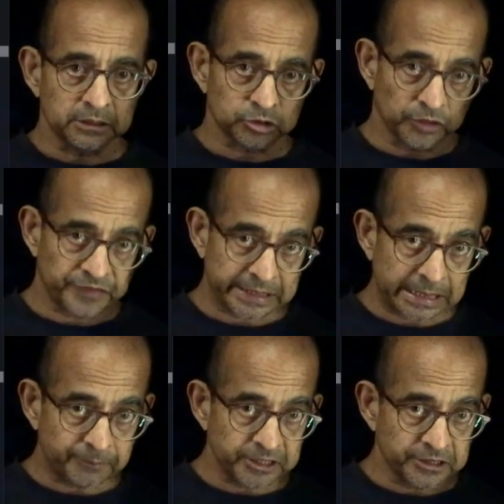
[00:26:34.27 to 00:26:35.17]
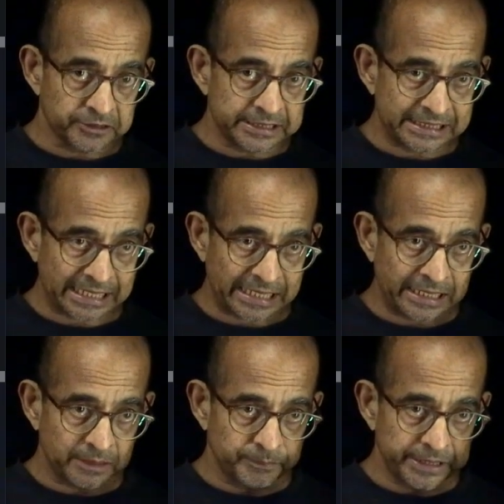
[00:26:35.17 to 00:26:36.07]
So if I kept increasing A
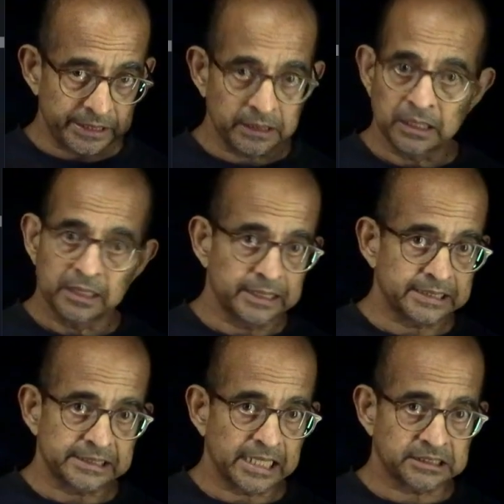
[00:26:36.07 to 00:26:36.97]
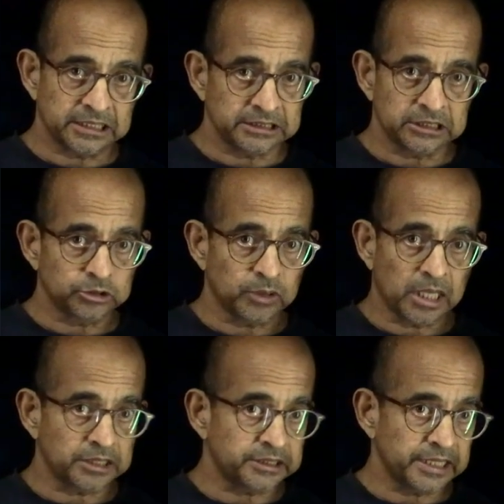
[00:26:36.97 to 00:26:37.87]
and B, let's say I change it to
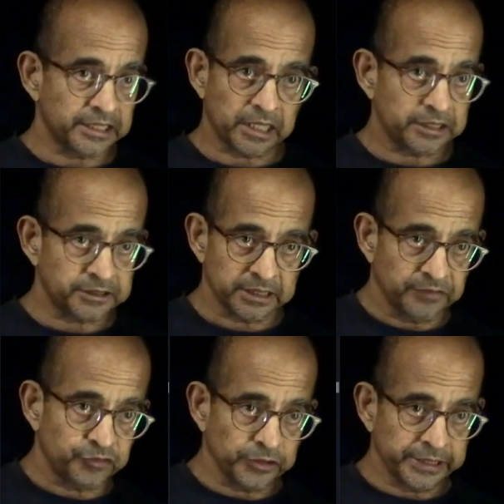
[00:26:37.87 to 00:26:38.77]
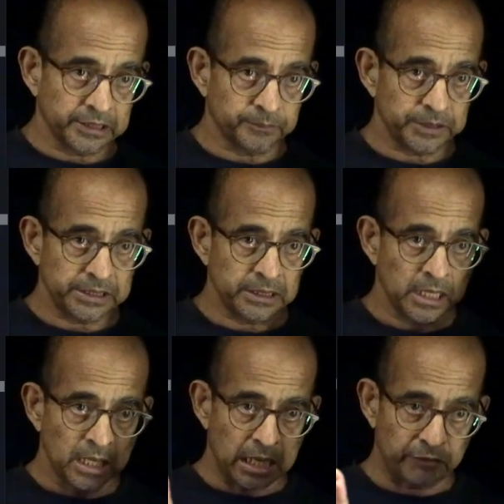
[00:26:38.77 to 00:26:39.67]
100 and 100 for A and B,
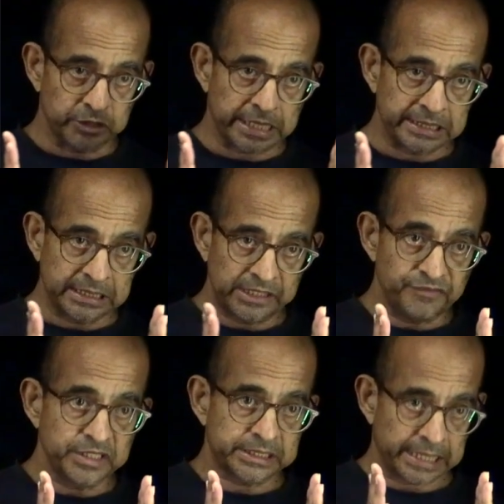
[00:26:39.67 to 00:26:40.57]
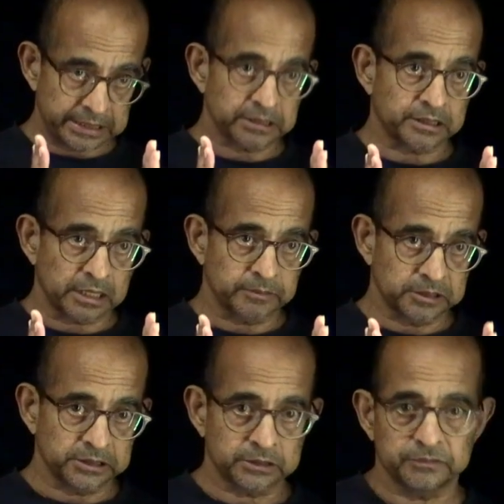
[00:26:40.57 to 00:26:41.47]
I would get an even tighter credible
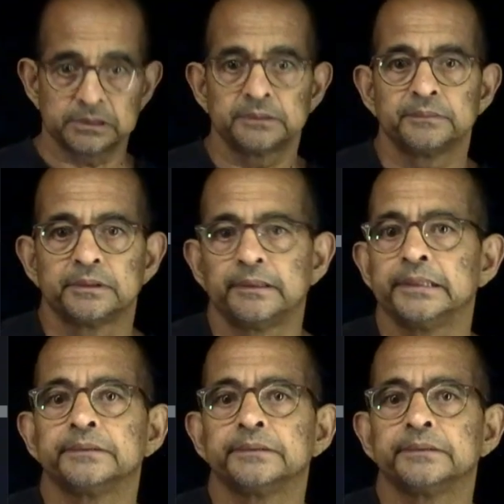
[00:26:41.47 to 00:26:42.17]
interval, right?